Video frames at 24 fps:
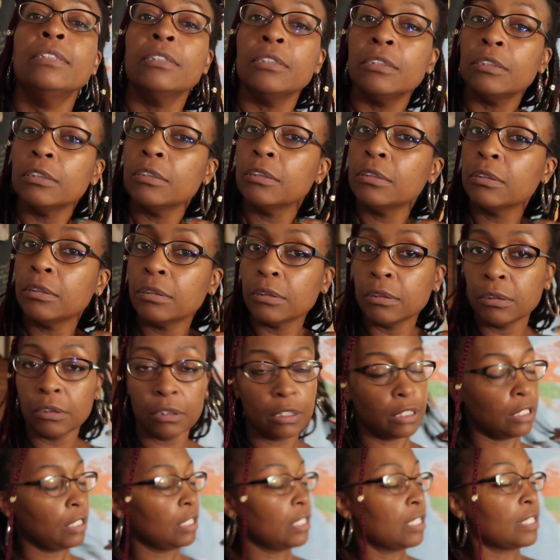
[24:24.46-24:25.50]
oh,
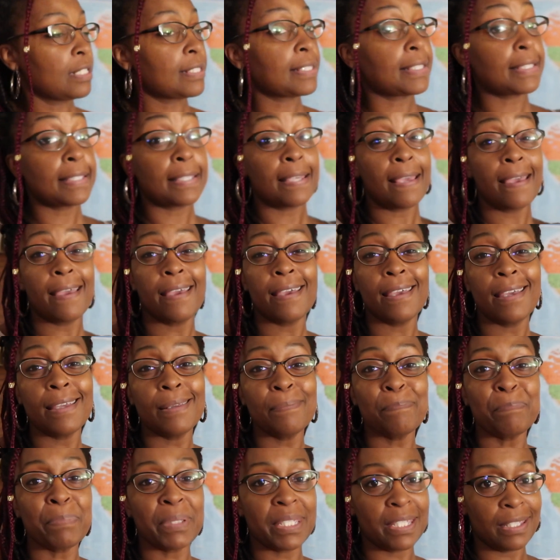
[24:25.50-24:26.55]
it is
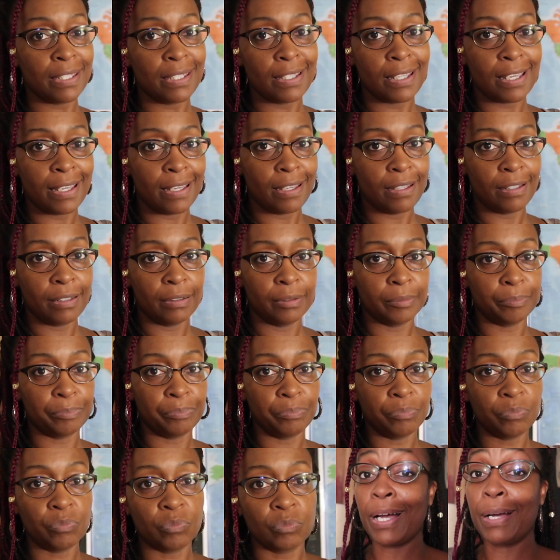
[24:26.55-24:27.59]
ten P
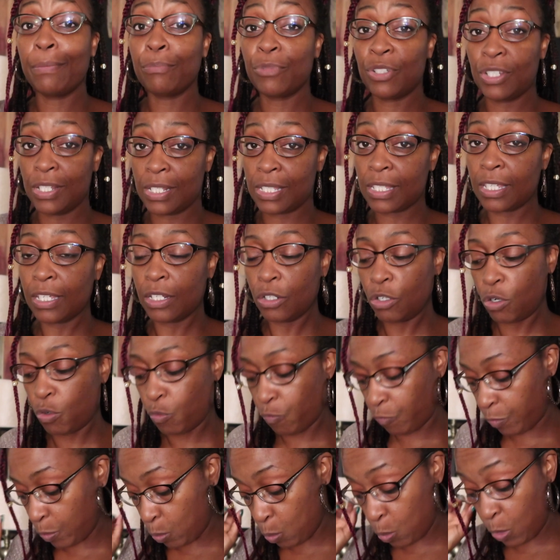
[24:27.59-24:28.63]
M I'm just getting
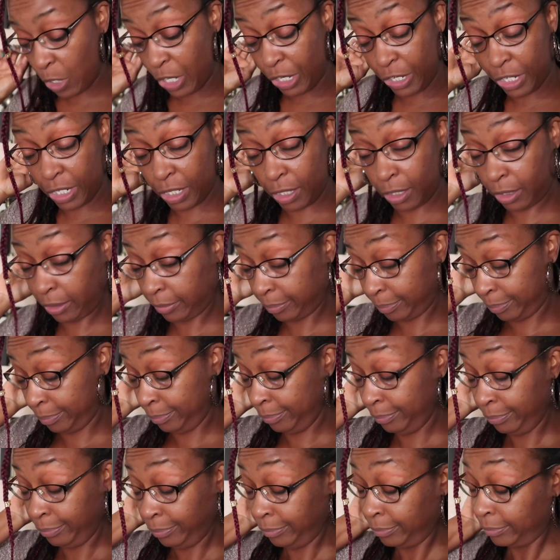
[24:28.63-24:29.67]
home from work.
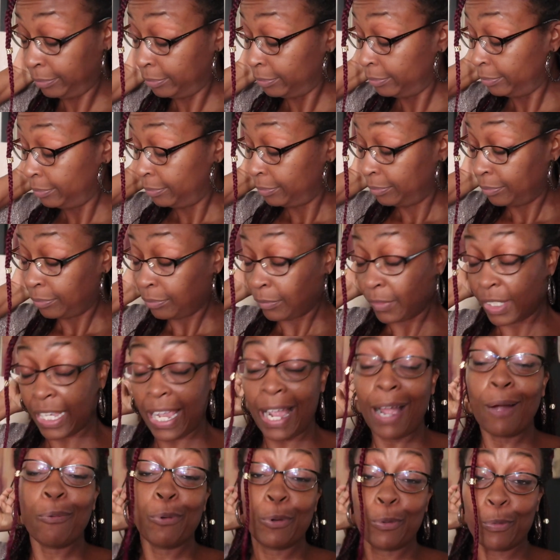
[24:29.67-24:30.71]

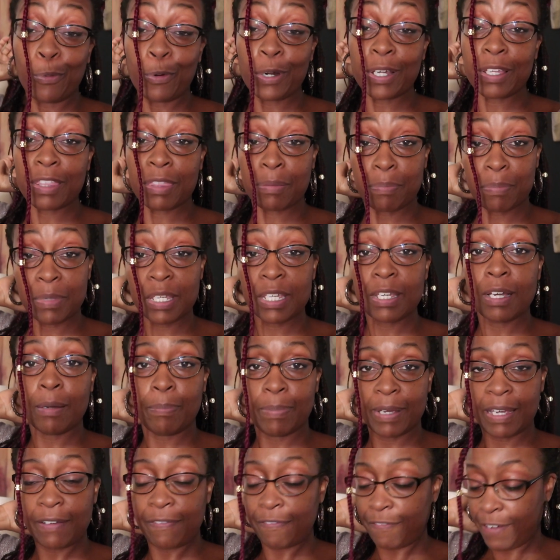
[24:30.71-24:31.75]
Y'all were with me
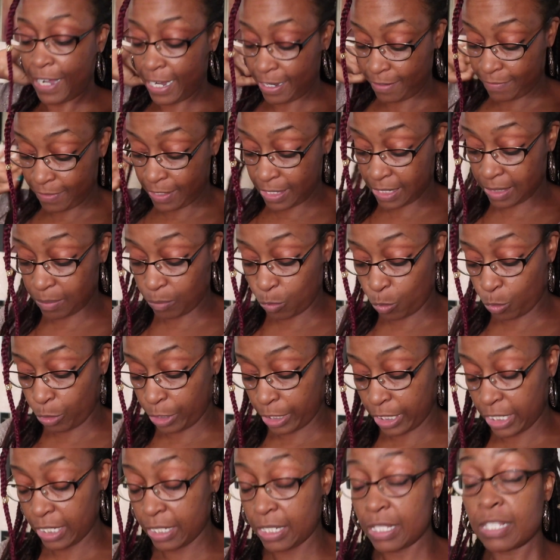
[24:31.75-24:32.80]
up at five this
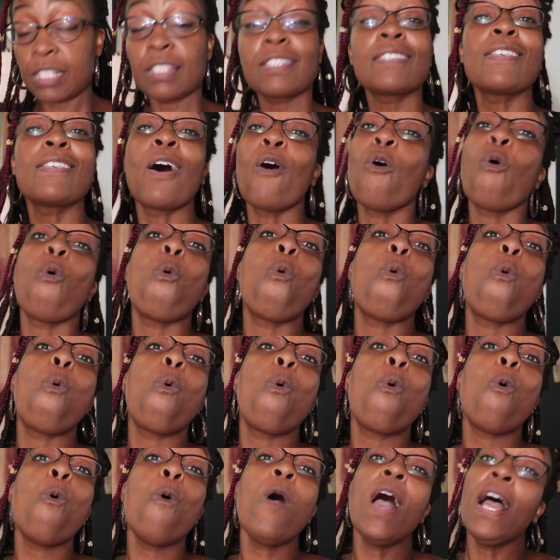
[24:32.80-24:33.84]
morning,
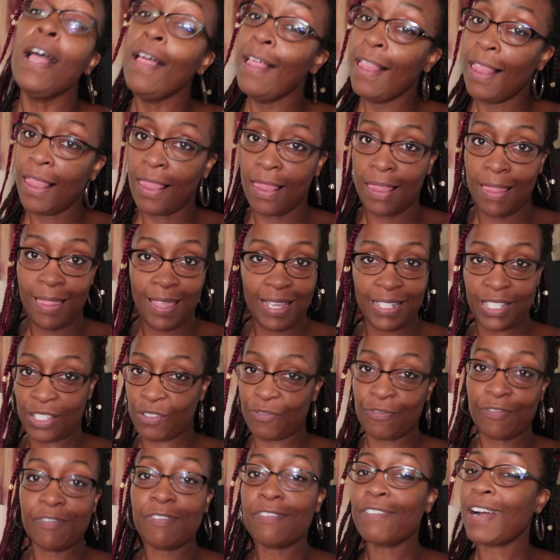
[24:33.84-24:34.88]
so
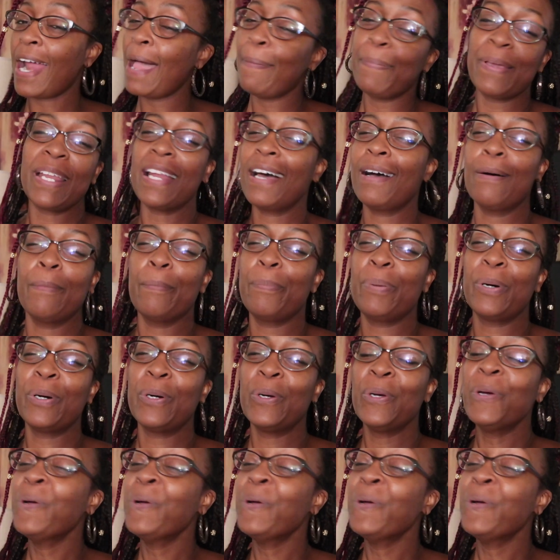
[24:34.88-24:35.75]
let's wrap it up.